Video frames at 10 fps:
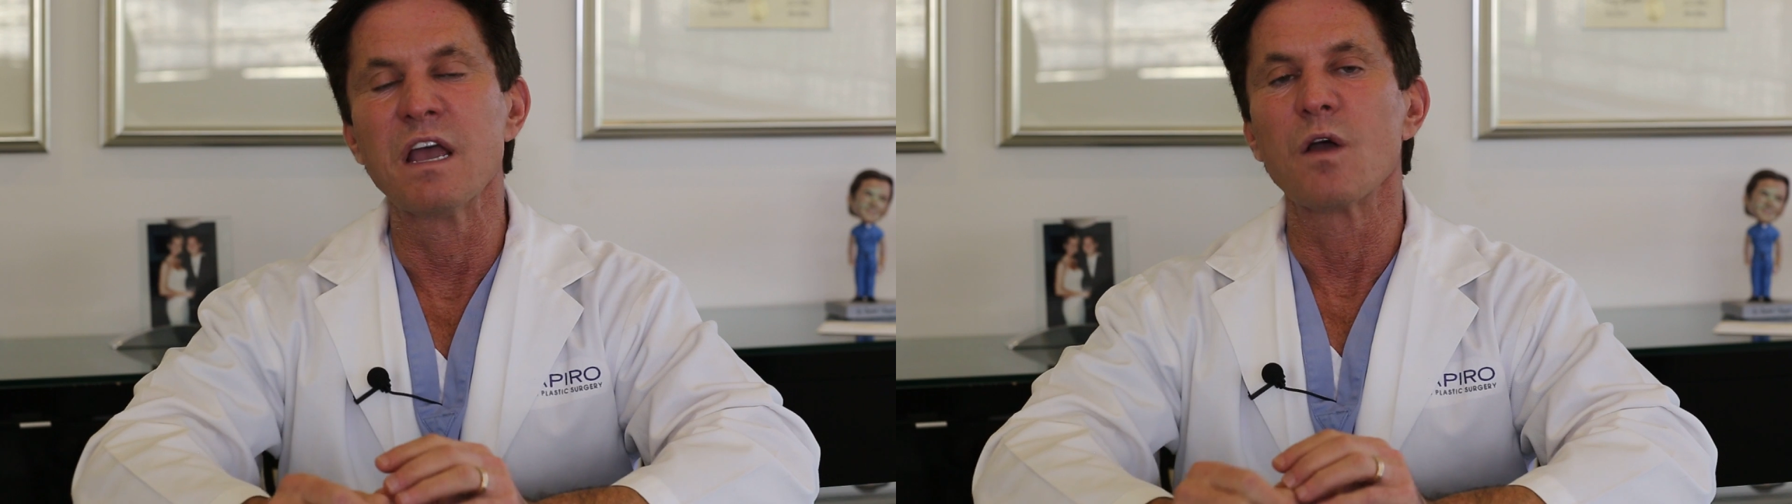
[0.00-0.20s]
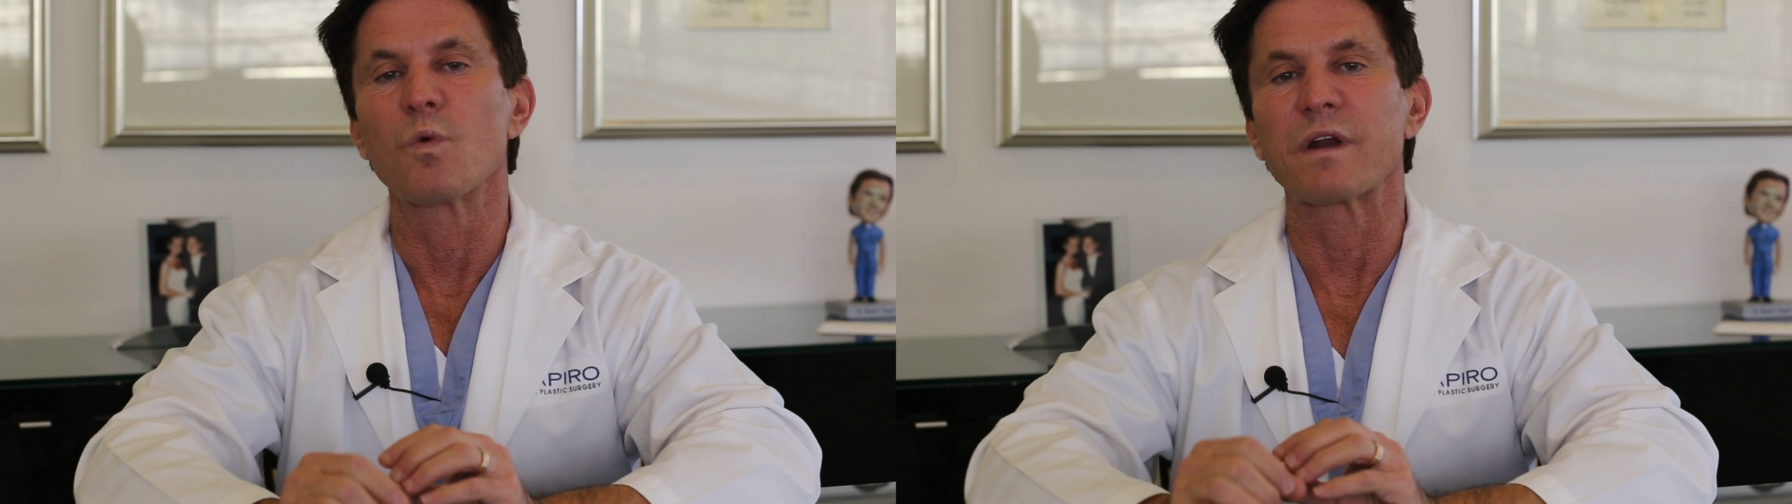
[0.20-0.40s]

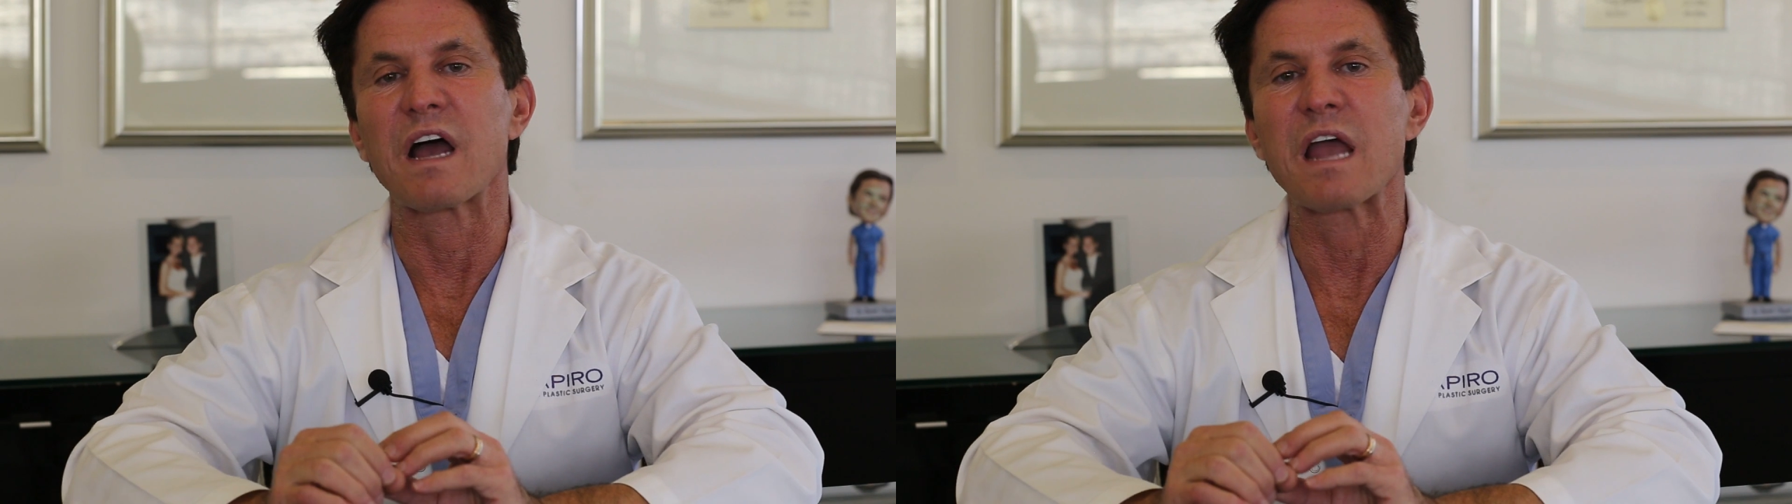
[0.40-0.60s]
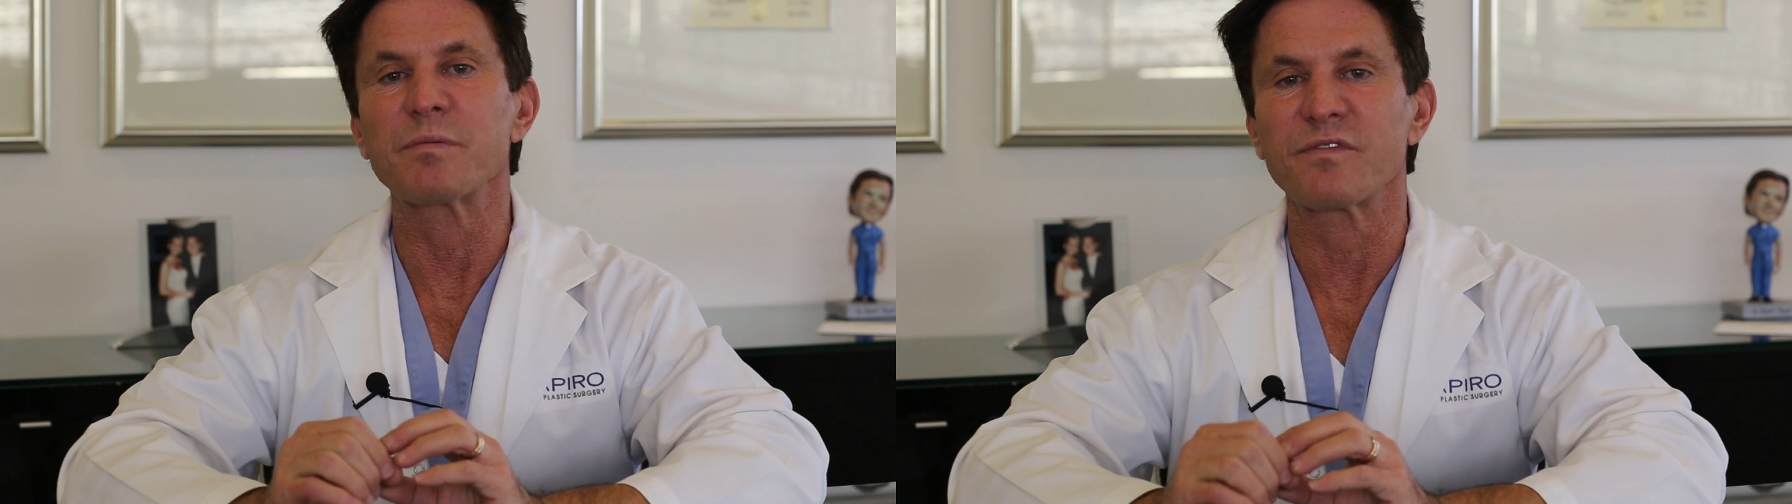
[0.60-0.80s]
When
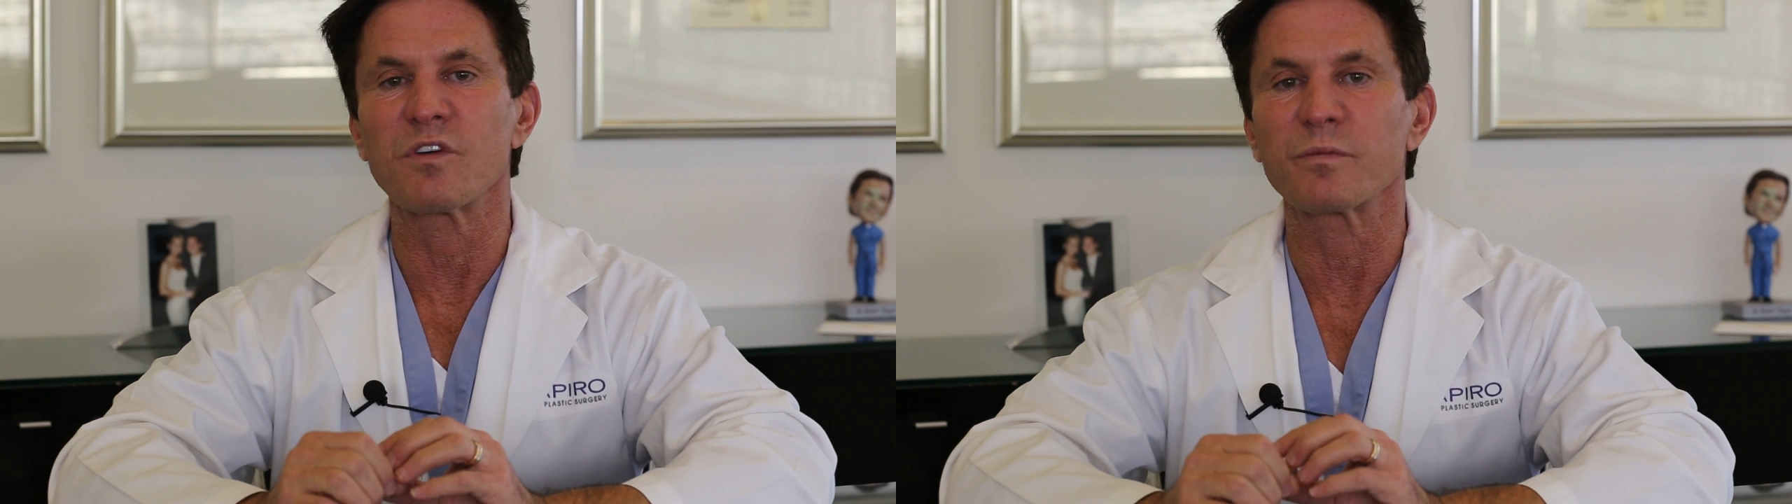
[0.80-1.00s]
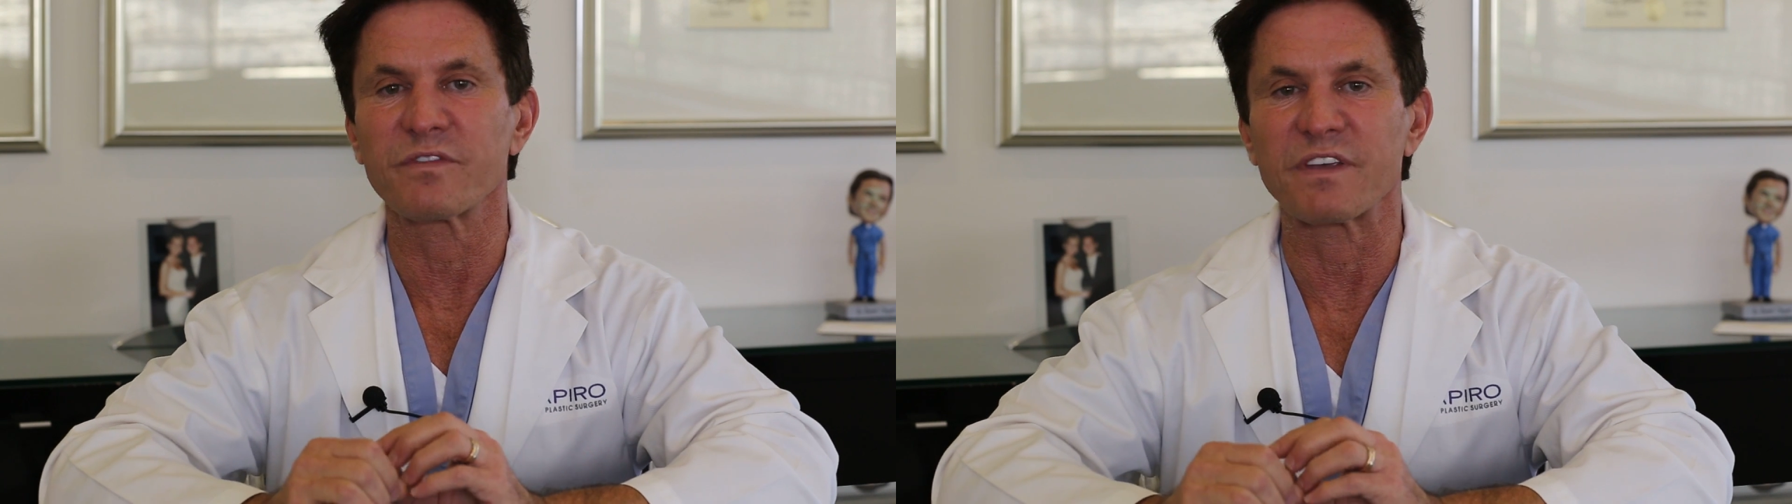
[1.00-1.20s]
I
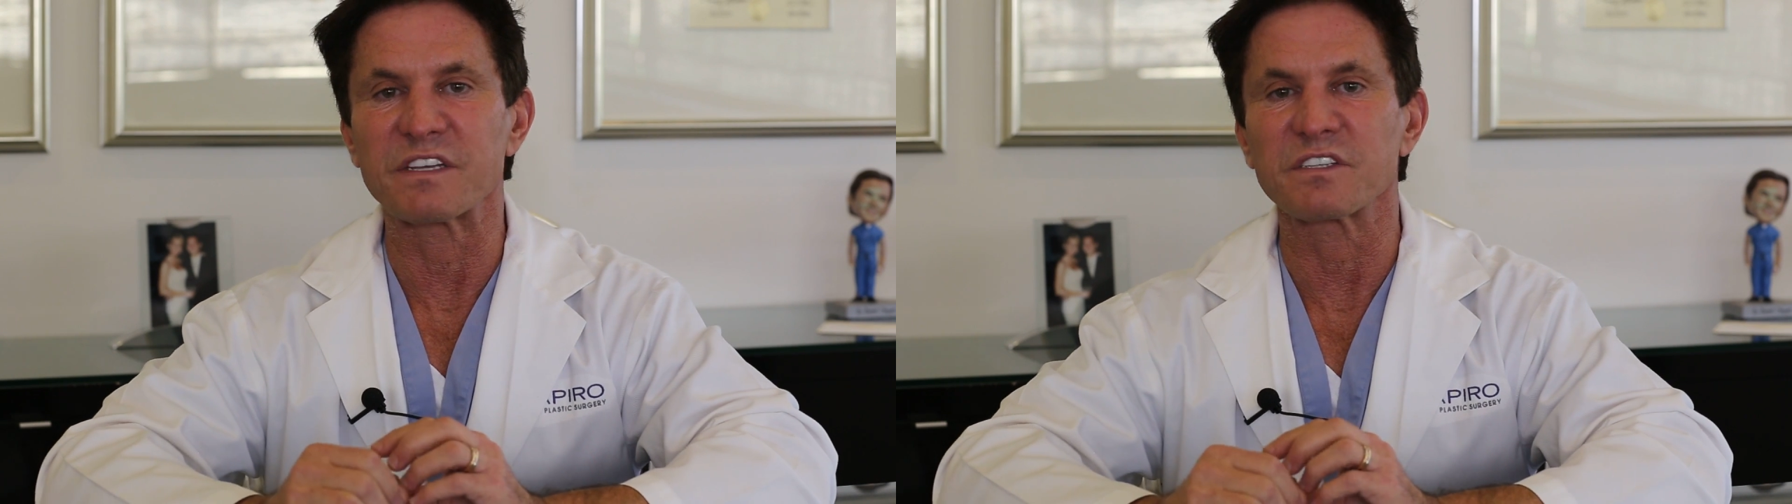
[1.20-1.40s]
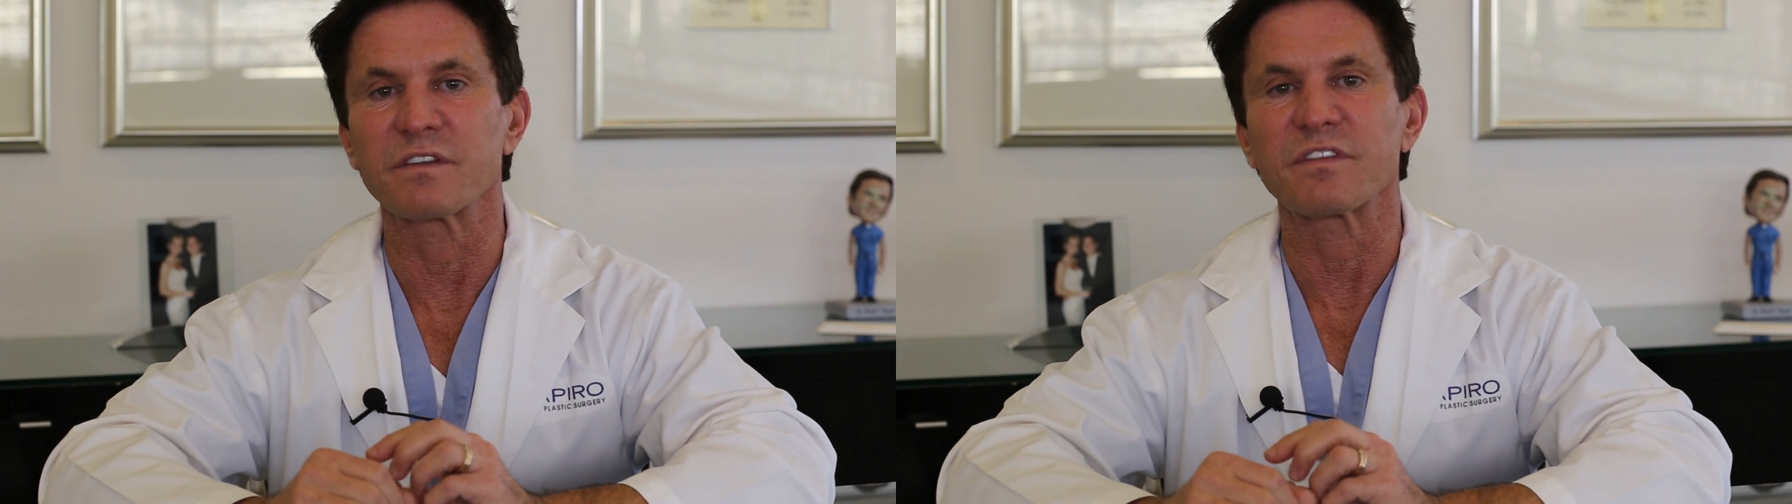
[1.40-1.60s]
perform a
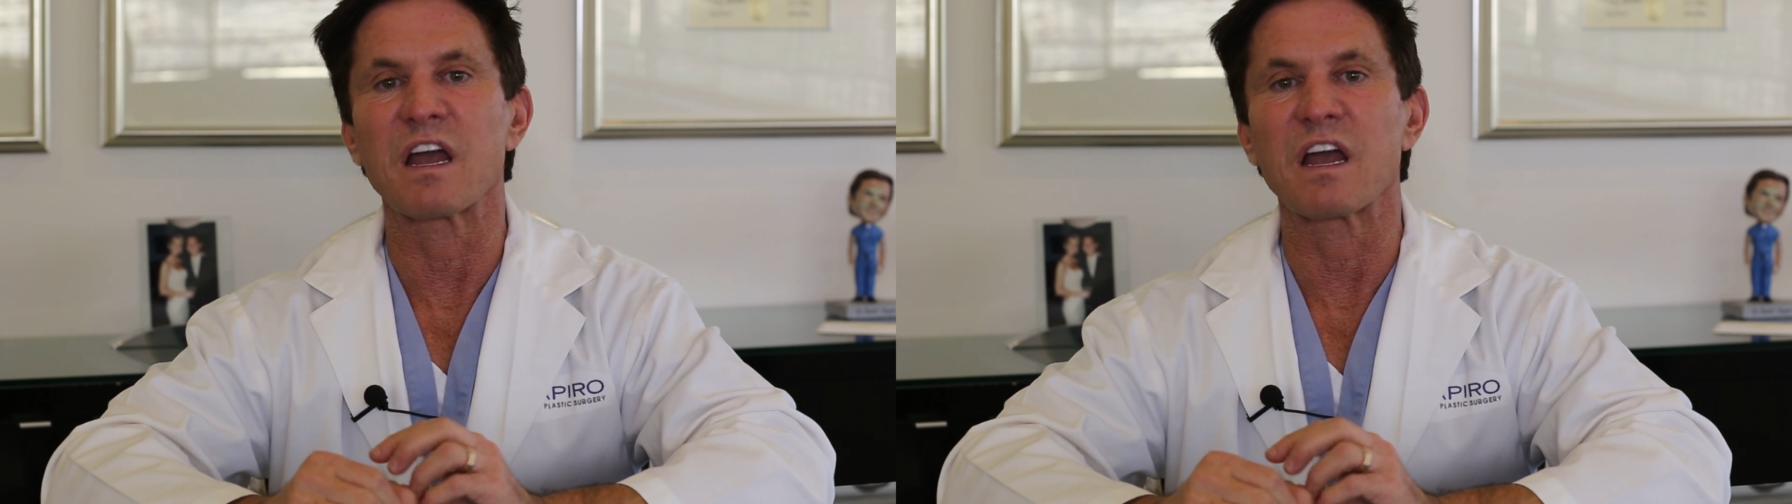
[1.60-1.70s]
facelift,